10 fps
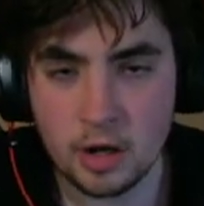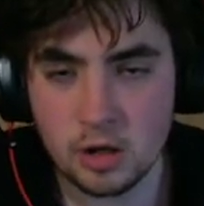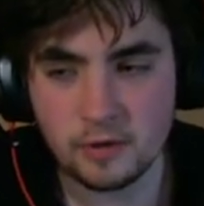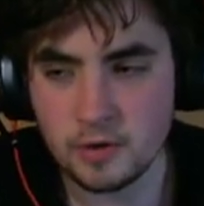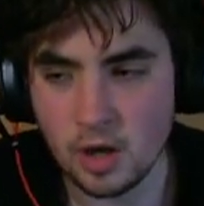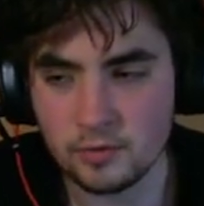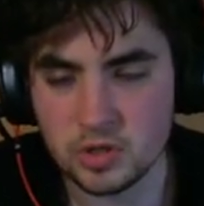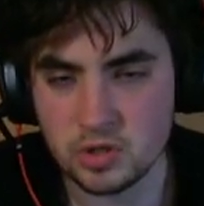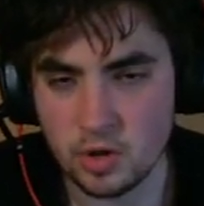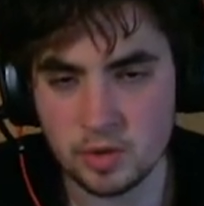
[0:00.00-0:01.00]
I don't know if you ever
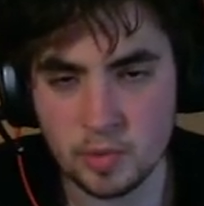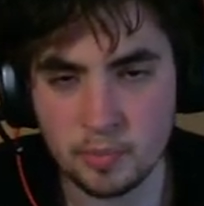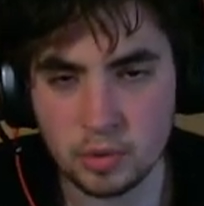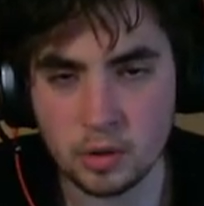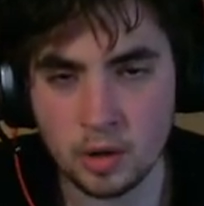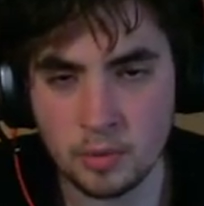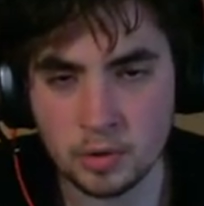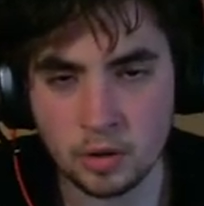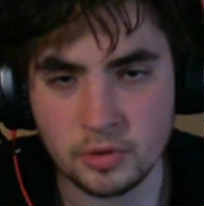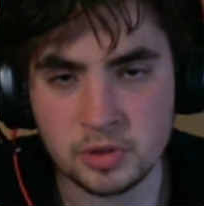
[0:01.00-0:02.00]
saw them up
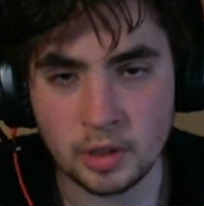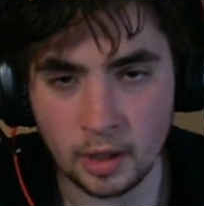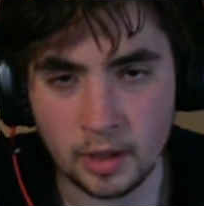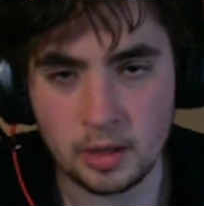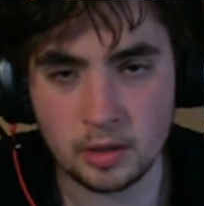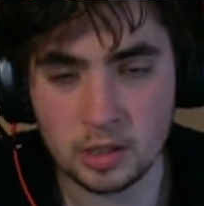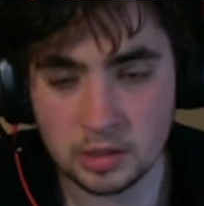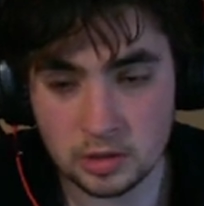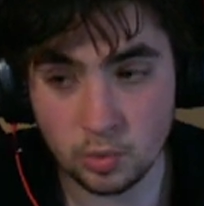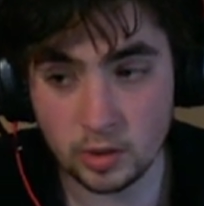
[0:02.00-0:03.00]
close in the light,
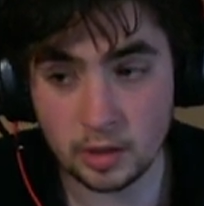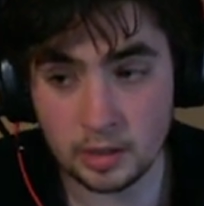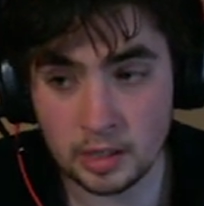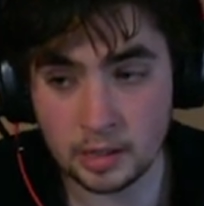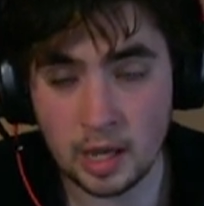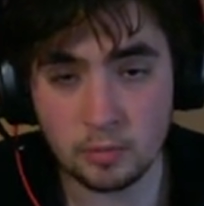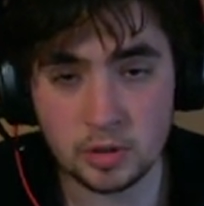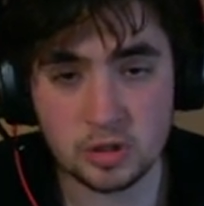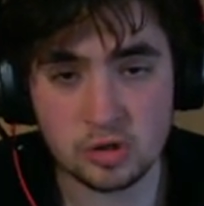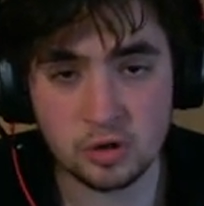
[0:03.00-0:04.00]
because when it came to
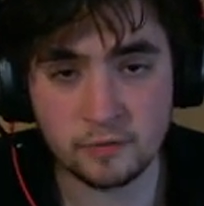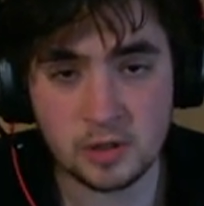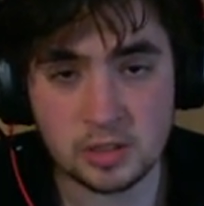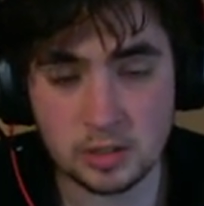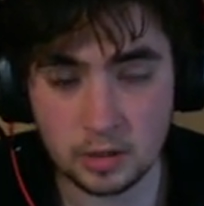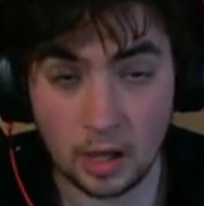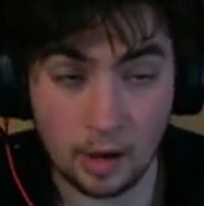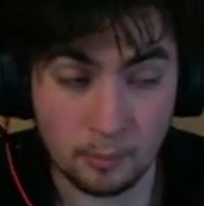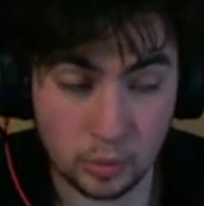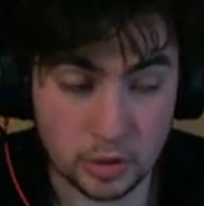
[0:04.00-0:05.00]
the surface,
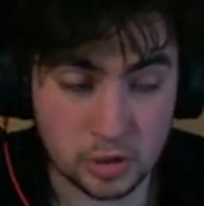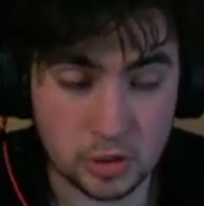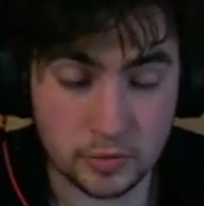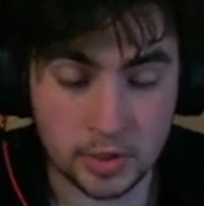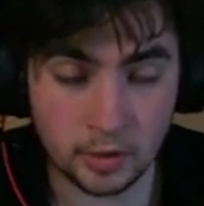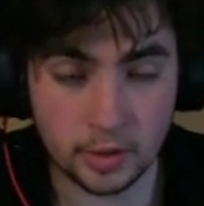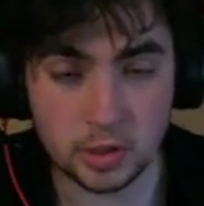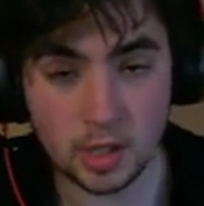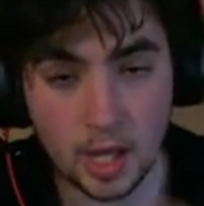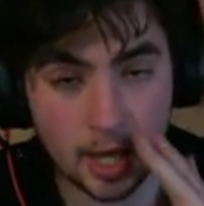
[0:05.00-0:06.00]
I'm pretty sure it was a glitch.